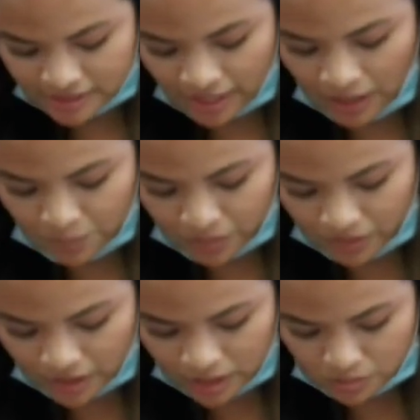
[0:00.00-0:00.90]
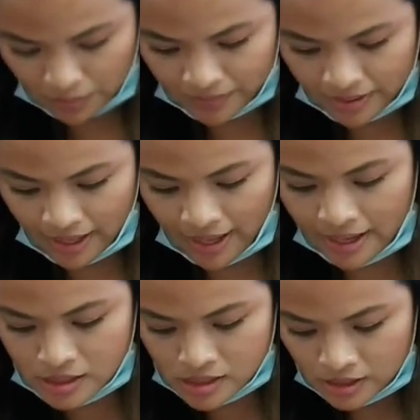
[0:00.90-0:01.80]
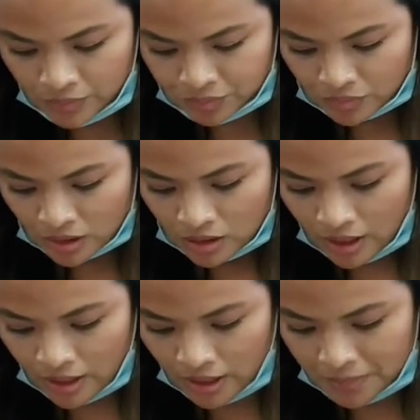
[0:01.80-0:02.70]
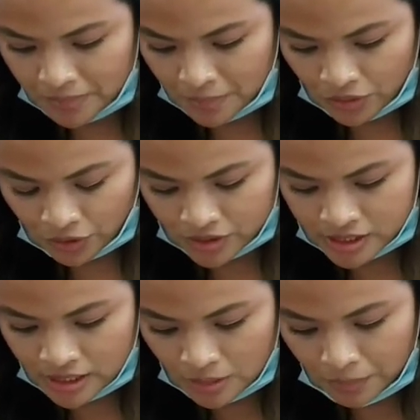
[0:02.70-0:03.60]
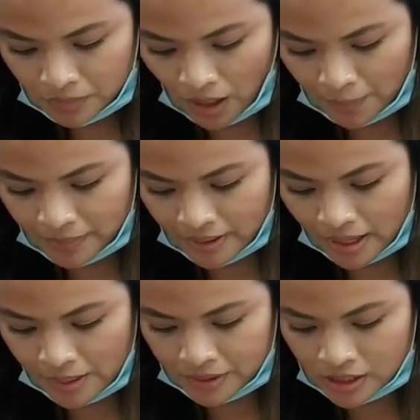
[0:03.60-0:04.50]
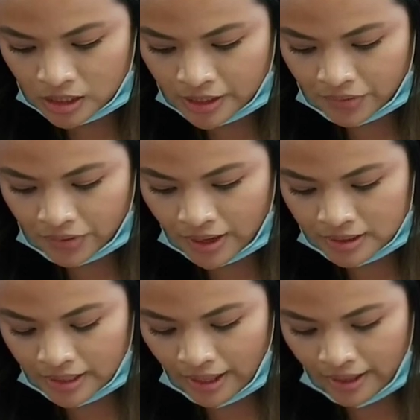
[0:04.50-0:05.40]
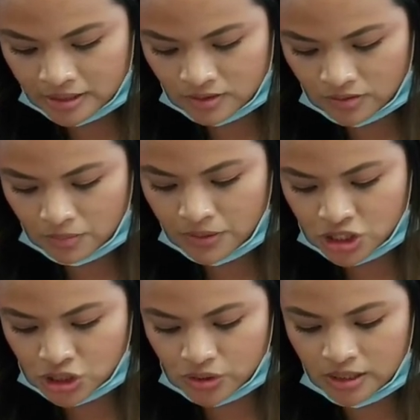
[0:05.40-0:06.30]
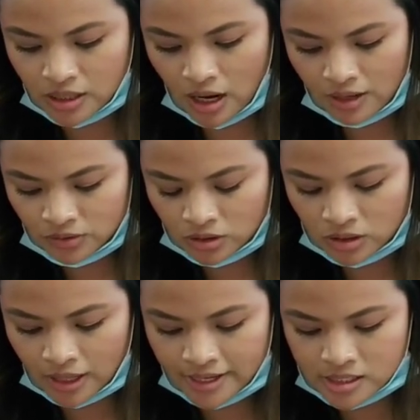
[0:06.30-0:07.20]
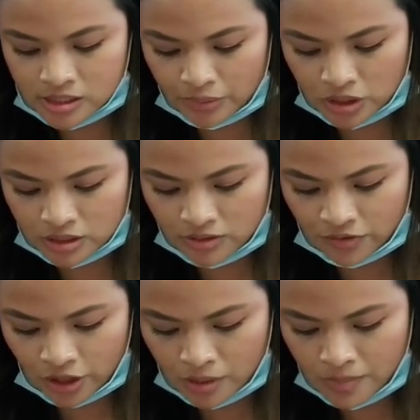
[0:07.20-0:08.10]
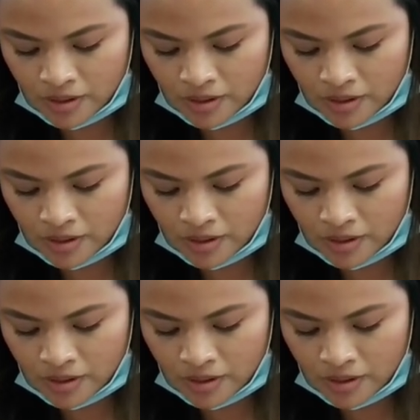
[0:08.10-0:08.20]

Okay, brilliant is my PA. Number 13, the plot became clearer at the end of the mystery novel. Class, subject, and verb.